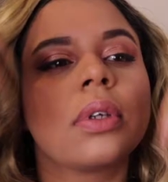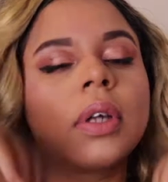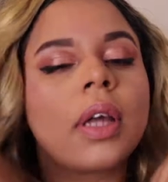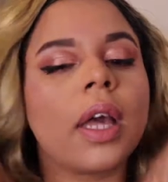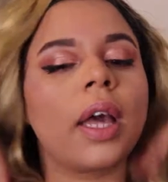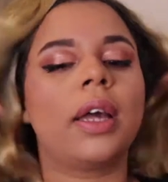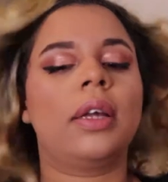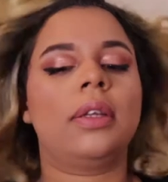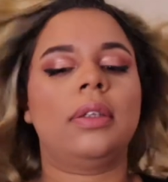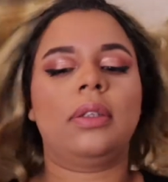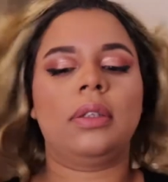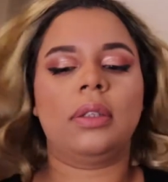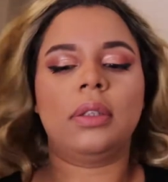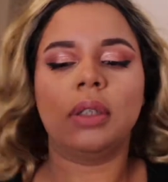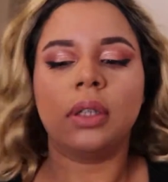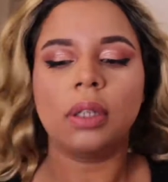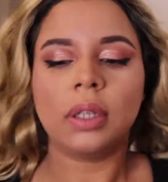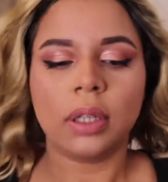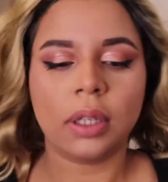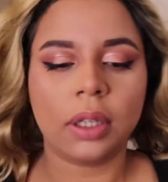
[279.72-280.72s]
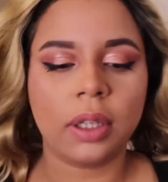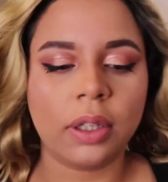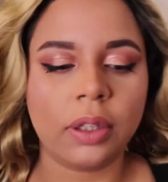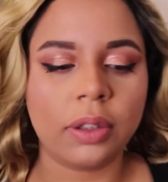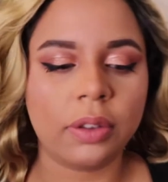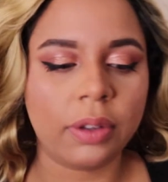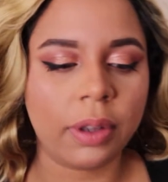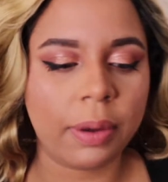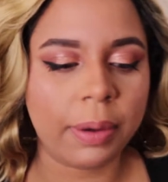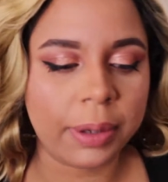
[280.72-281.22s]
Okay.
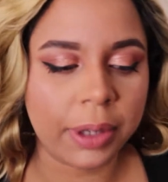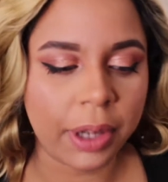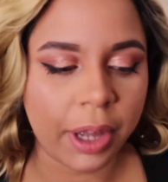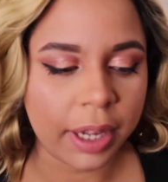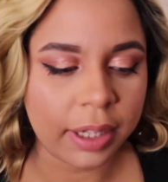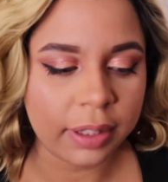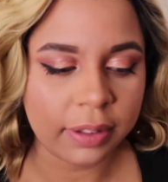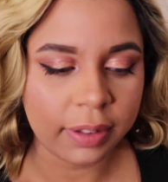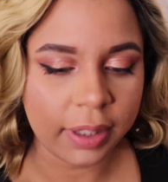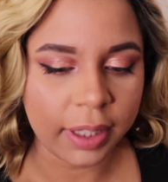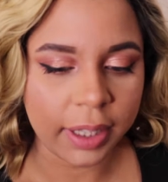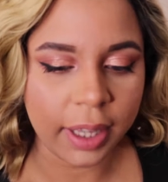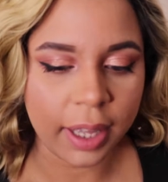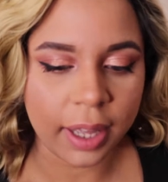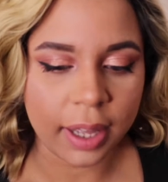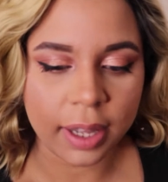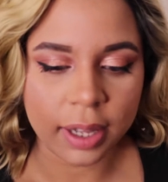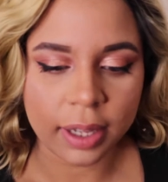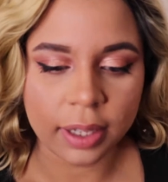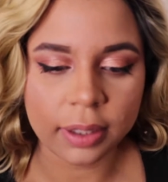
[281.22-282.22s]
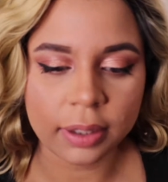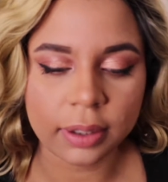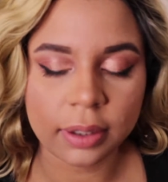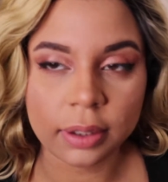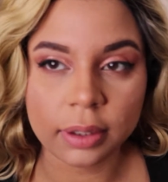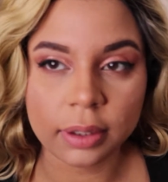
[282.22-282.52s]
So I'm going to get...